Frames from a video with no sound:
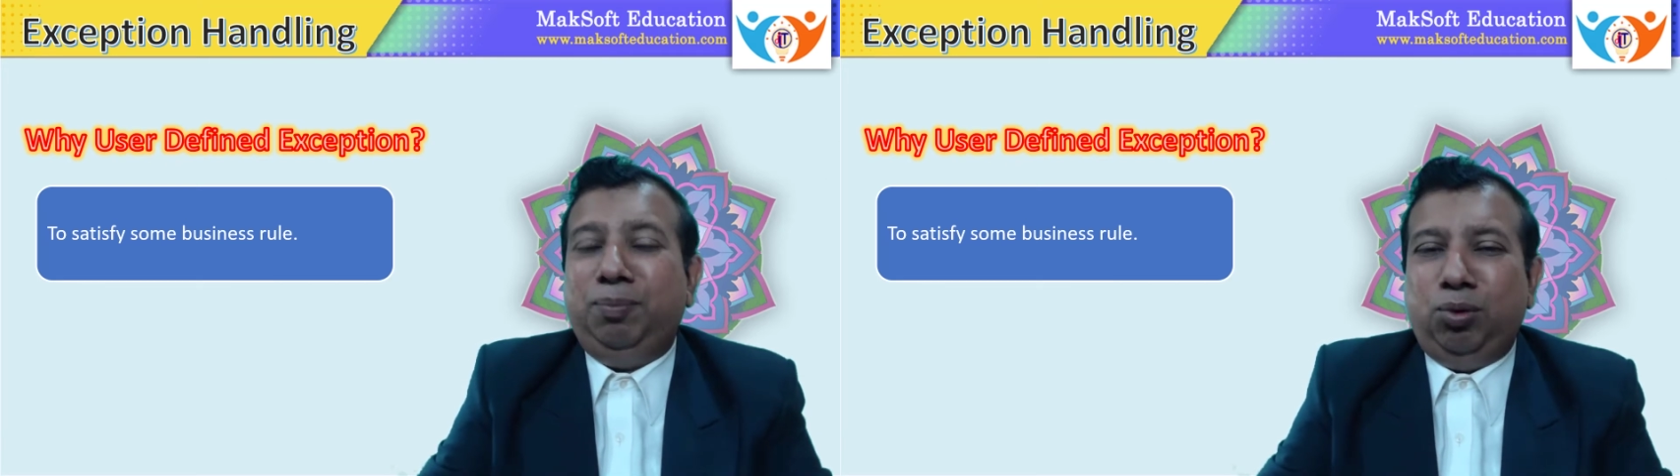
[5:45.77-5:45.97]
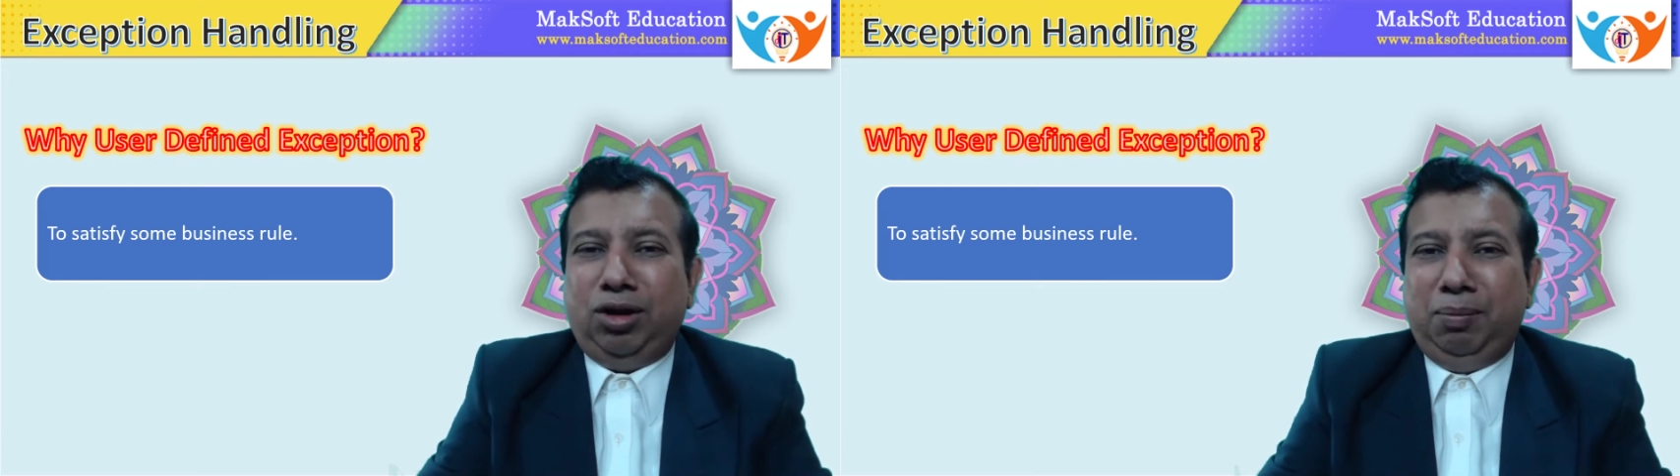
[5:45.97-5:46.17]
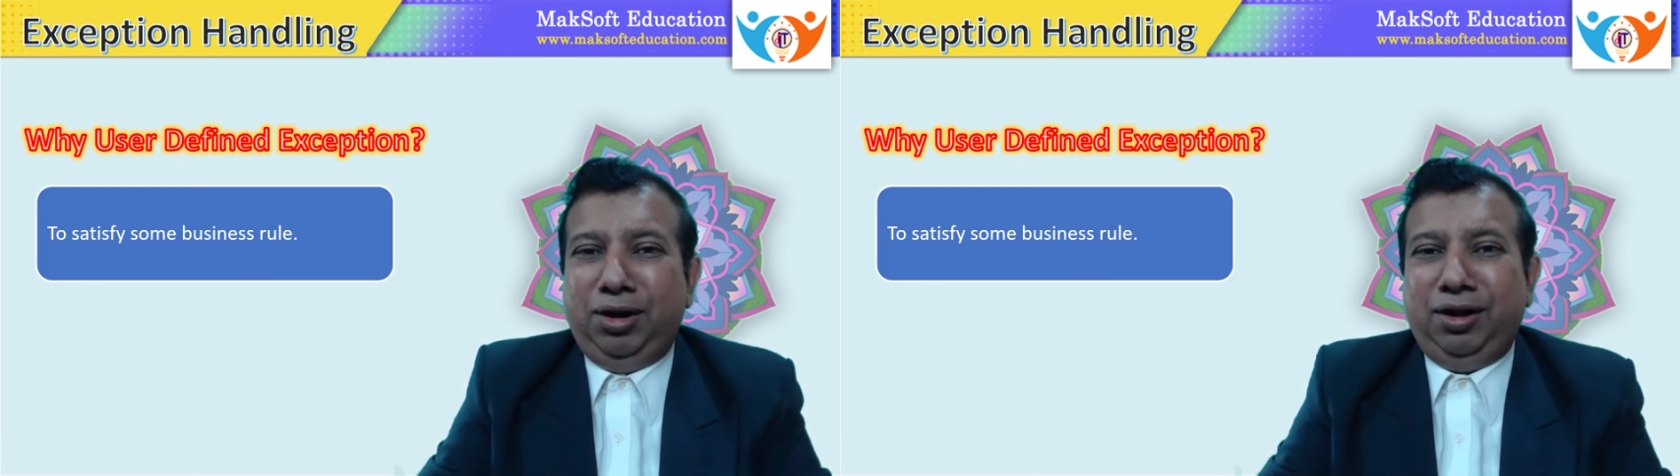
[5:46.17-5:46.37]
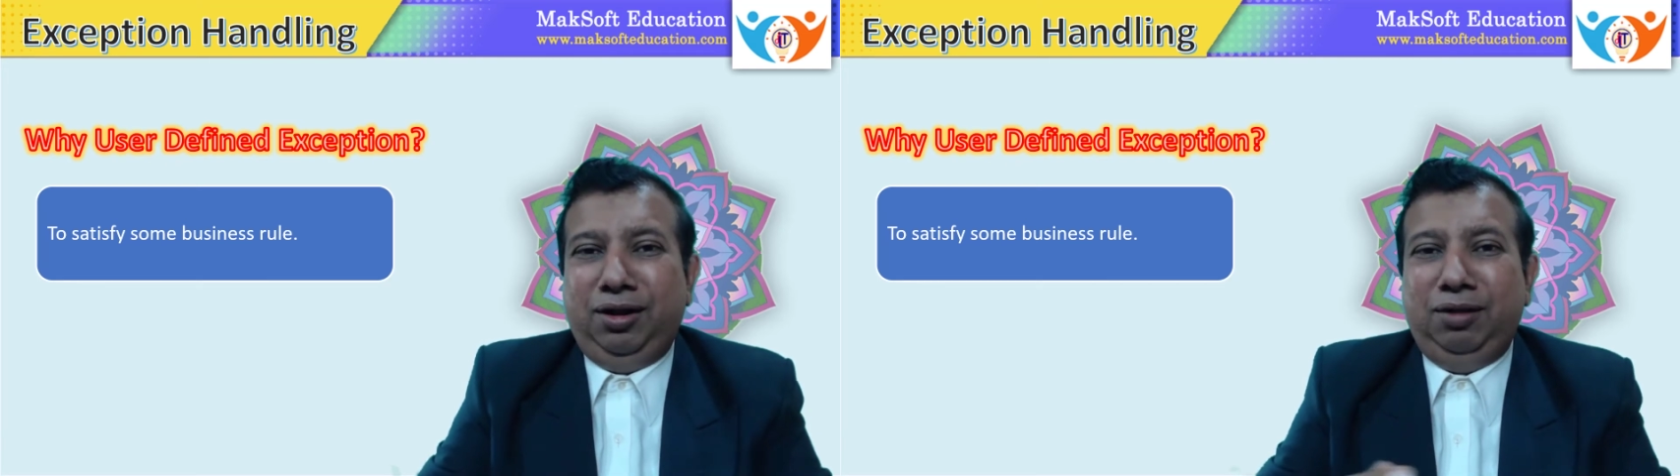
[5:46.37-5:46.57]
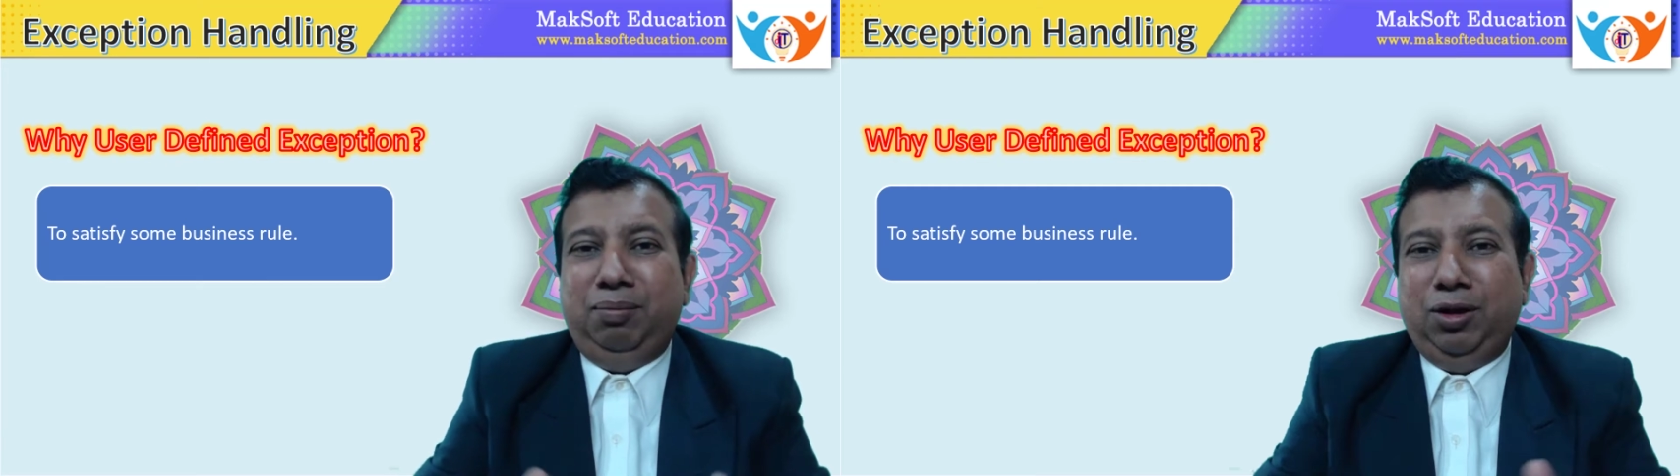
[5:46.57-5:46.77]

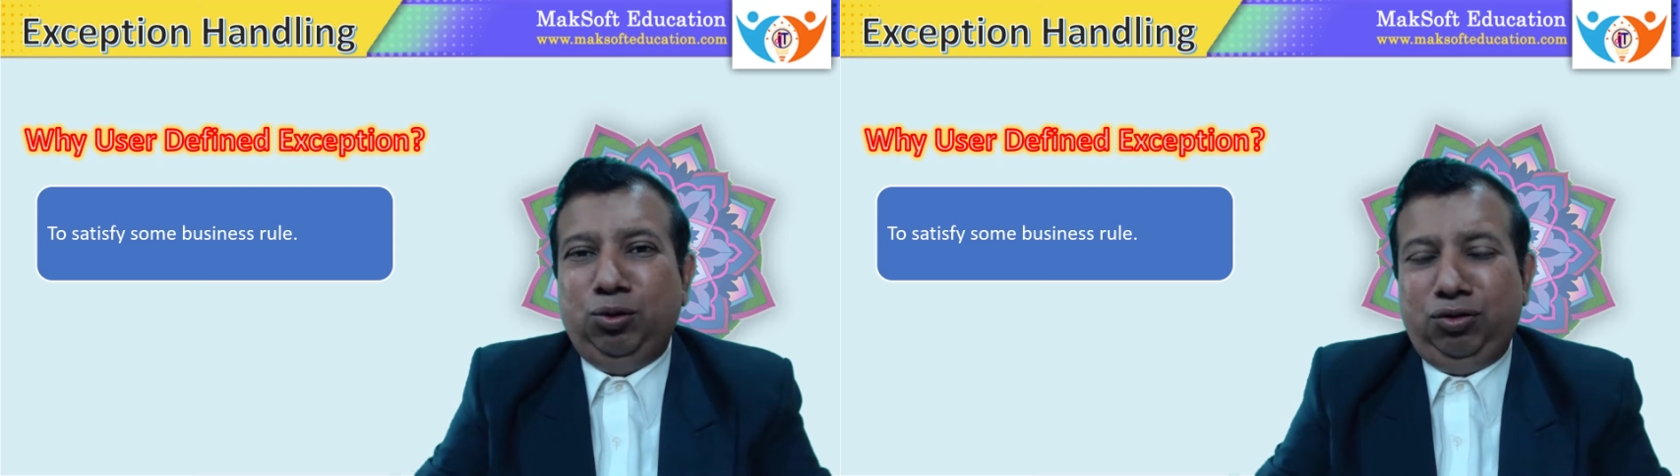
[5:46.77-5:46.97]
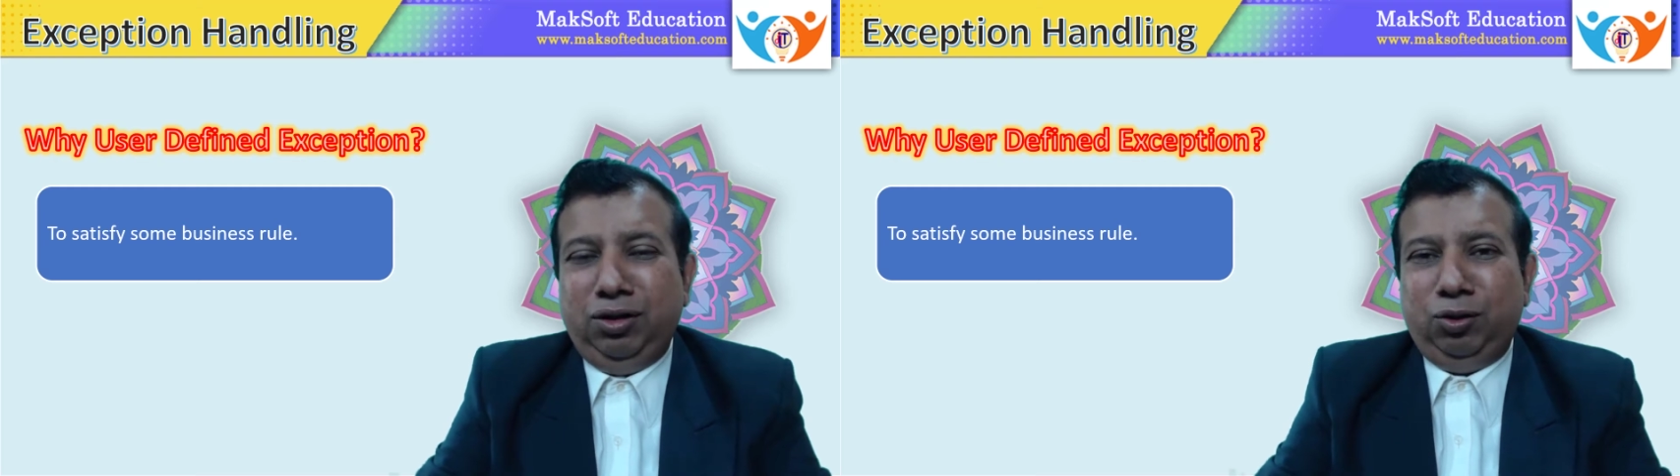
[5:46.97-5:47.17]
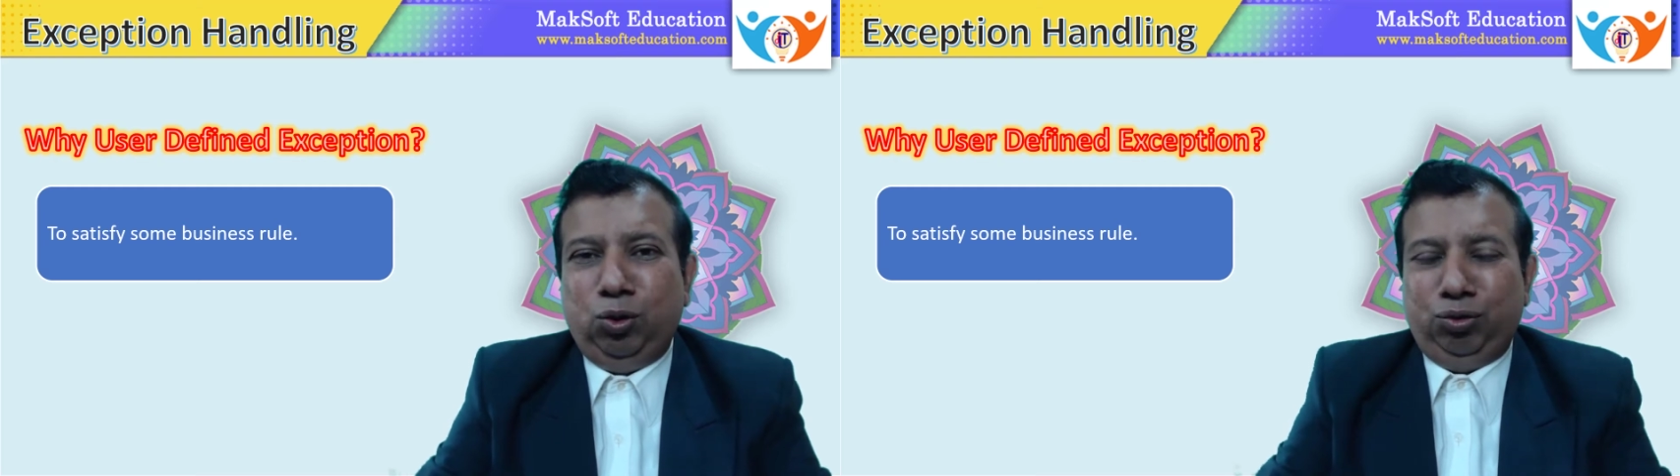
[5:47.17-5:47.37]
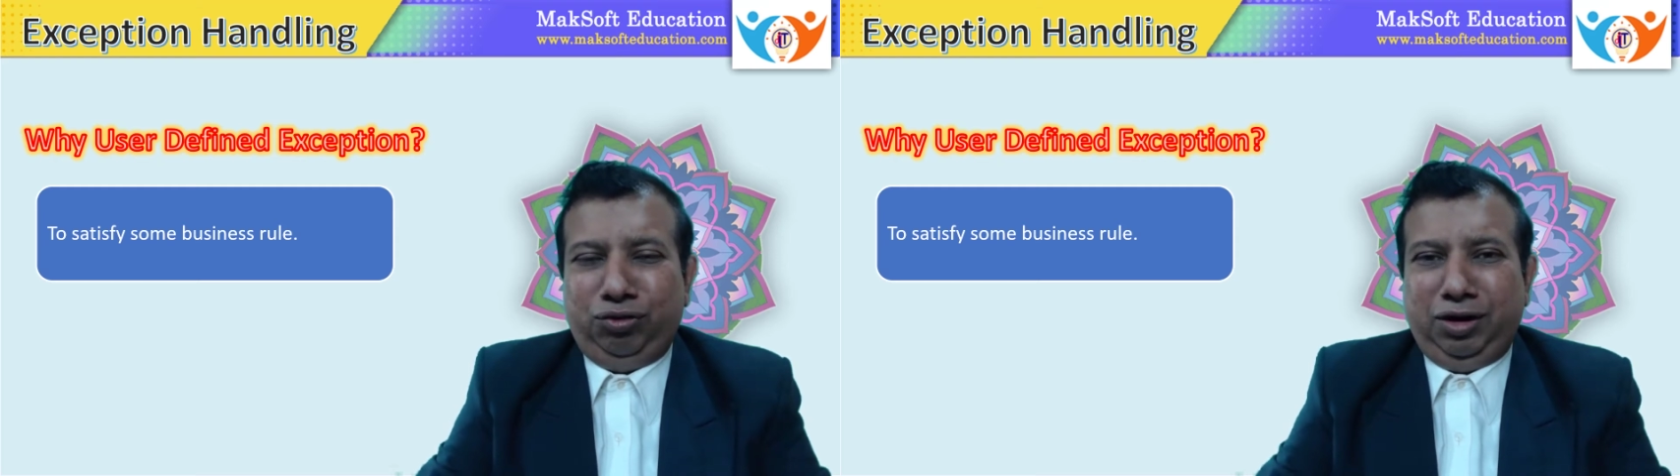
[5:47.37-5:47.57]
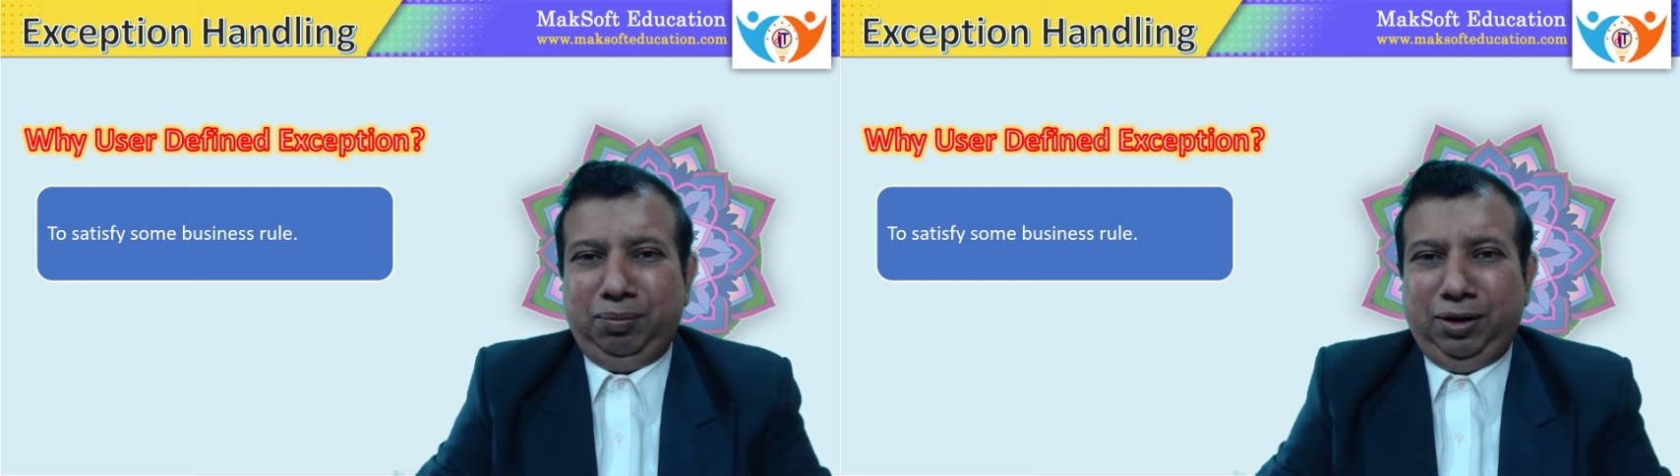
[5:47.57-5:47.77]
programmatically by using a throw
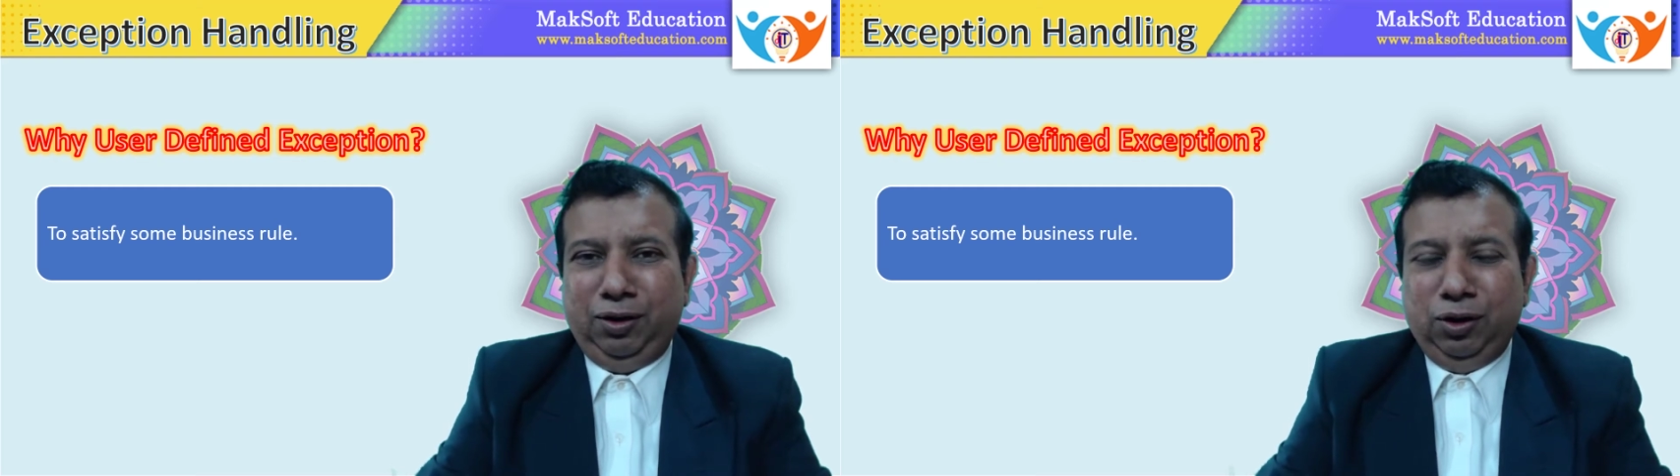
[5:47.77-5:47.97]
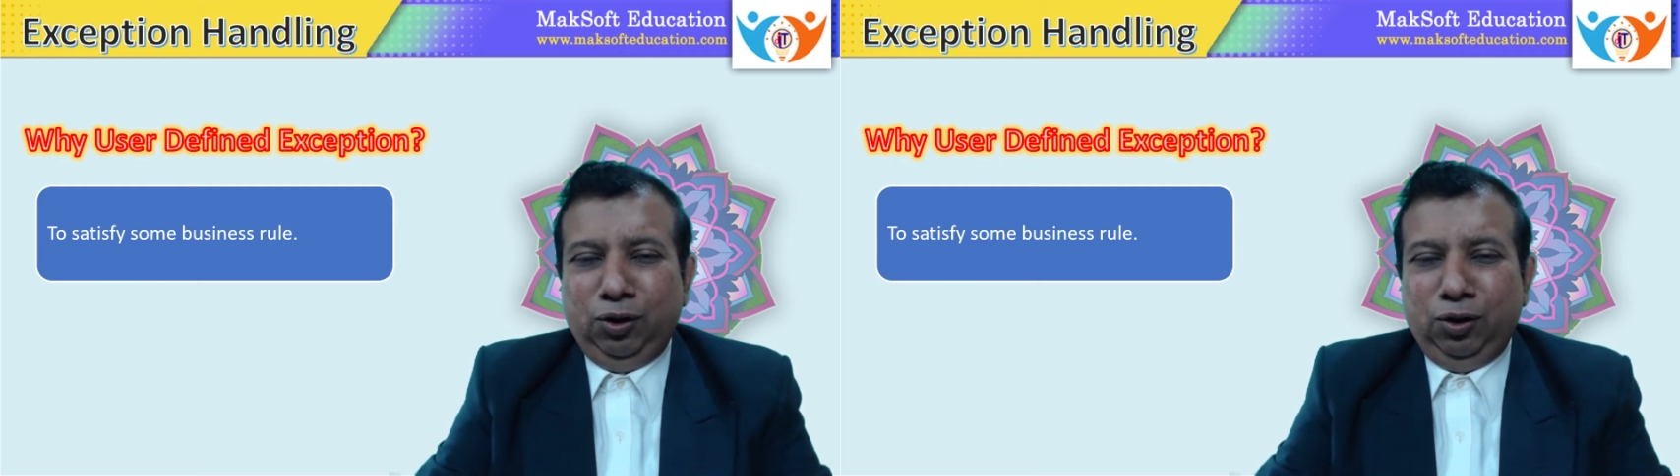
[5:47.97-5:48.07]
statement.